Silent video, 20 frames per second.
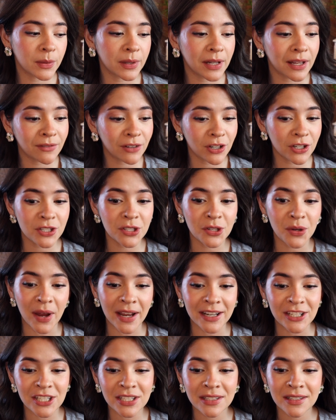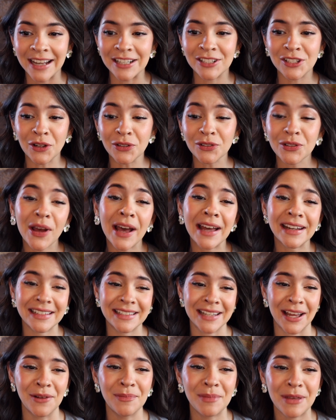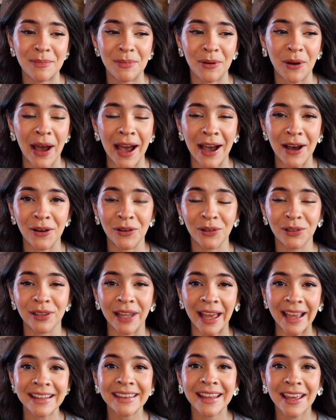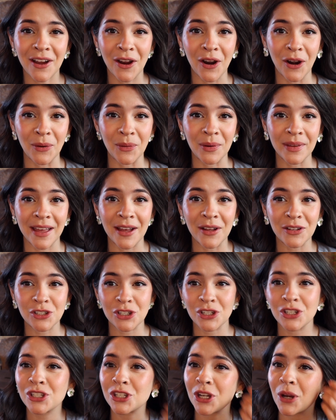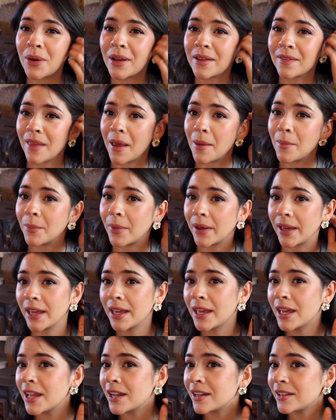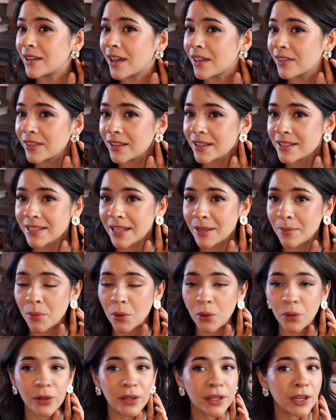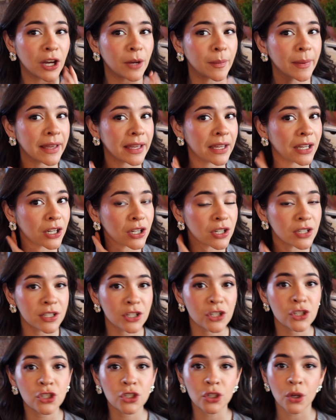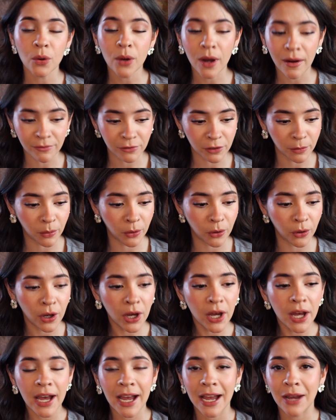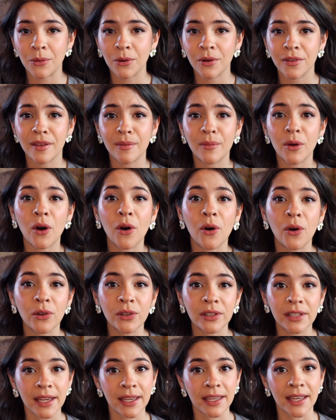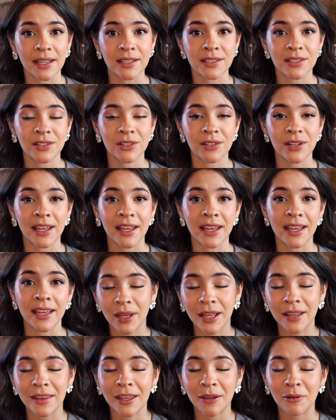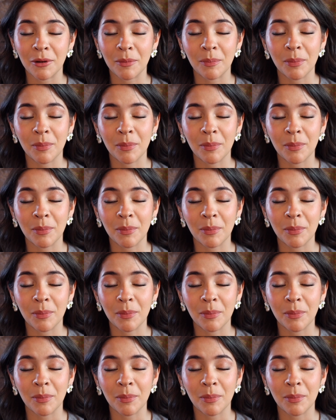whatever. So I don't know how to tell people how light they are without just showing them, but nothing's like pulling on my ears. They're so comfortable. I wore them all day yesterday and they were